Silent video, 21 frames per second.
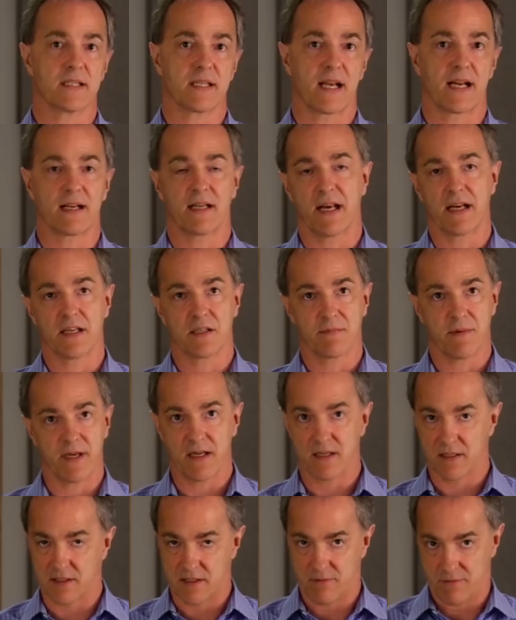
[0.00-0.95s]
satellite
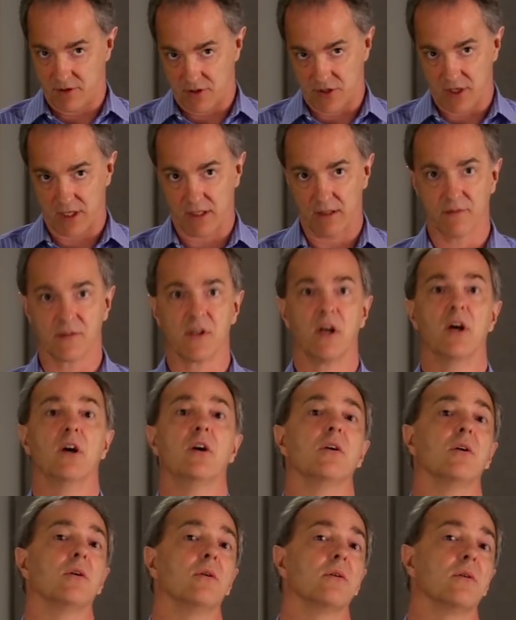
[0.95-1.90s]
speakers, the bookshelves,
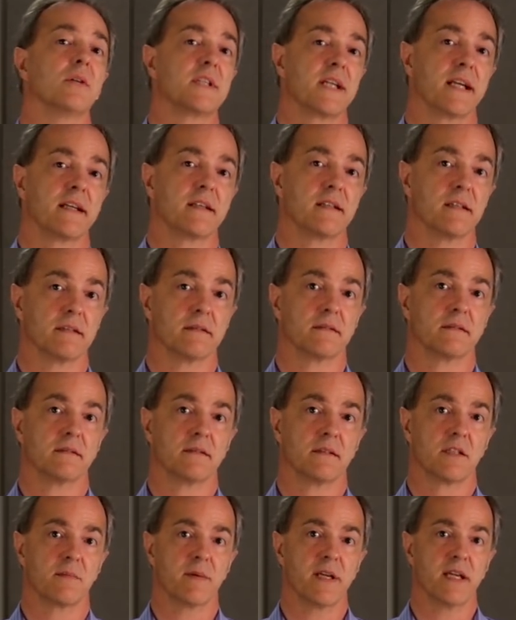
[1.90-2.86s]
or the centre
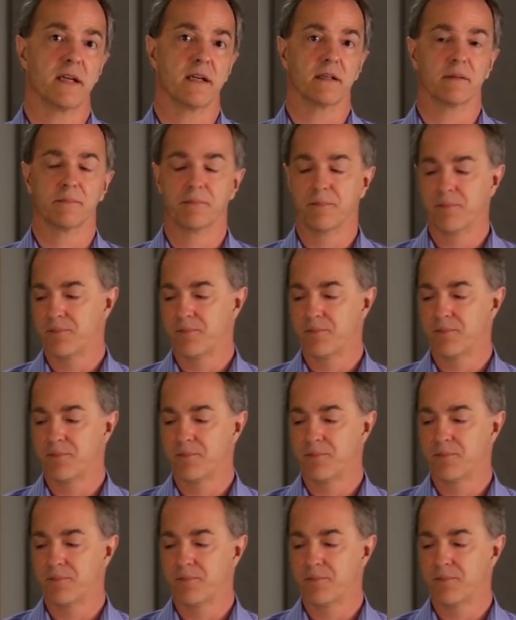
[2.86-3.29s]
speaker.